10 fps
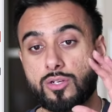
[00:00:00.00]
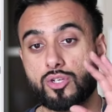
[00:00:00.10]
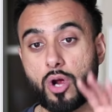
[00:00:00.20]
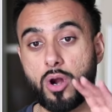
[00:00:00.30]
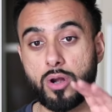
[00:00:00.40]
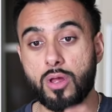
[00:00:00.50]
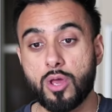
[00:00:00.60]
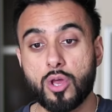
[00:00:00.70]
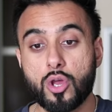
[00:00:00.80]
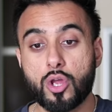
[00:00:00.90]
chart,
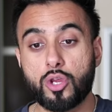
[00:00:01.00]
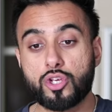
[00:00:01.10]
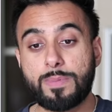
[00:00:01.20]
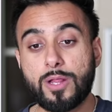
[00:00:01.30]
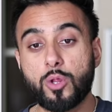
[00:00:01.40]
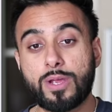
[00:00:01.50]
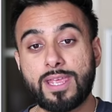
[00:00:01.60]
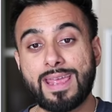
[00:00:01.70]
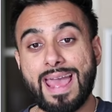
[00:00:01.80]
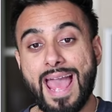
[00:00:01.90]
you should be
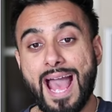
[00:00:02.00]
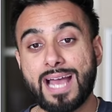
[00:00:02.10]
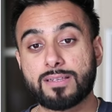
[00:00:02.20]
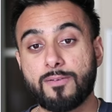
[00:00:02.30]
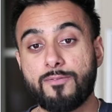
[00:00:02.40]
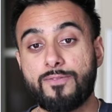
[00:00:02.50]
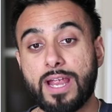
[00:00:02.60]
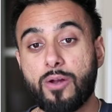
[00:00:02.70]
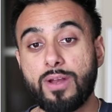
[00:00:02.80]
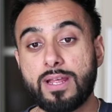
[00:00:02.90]
looking at
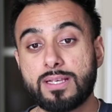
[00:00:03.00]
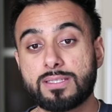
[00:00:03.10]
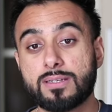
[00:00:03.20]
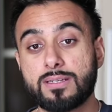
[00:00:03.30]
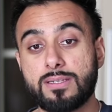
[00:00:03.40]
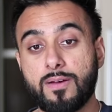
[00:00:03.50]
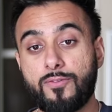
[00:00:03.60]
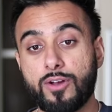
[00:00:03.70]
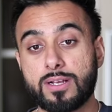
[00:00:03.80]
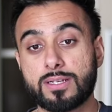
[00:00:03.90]
various
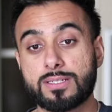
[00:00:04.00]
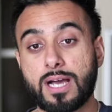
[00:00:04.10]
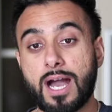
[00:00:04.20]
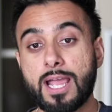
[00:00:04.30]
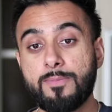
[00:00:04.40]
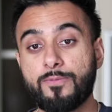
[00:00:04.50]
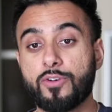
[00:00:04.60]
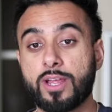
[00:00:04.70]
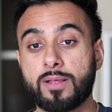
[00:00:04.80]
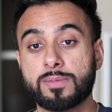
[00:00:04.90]
different time
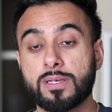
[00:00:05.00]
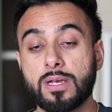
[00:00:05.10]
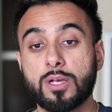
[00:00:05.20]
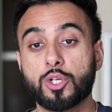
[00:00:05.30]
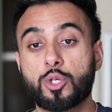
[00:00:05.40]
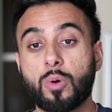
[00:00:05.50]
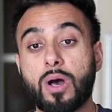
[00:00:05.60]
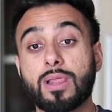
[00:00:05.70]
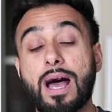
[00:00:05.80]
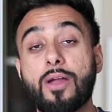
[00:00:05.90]
frames to
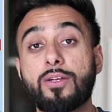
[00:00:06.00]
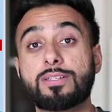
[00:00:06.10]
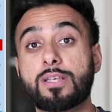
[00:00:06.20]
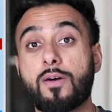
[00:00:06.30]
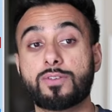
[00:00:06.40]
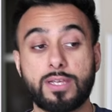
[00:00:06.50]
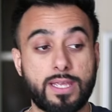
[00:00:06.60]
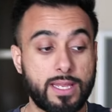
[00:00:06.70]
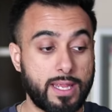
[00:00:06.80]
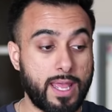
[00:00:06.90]
allow yourself to
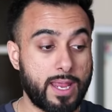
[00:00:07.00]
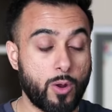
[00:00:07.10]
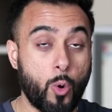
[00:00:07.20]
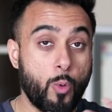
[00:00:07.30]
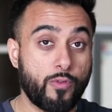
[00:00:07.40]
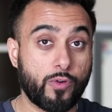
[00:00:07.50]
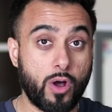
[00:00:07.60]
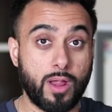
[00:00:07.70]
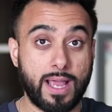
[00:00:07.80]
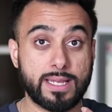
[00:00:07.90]
get an
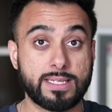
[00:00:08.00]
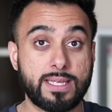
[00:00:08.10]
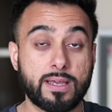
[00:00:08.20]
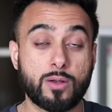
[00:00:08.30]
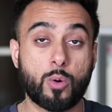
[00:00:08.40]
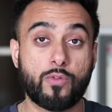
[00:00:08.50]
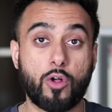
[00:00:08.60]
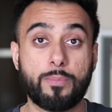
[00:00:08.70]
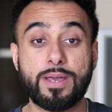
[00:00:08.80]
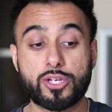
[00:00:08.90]
overall idea, an
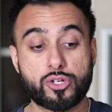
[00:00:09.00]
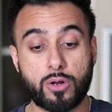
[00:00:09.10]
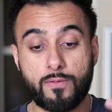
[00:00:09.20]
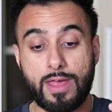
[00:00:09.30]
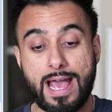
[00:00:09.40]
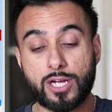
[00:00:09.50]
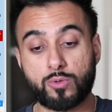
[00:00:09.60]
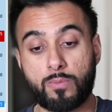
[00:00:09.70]
overall picture of the actual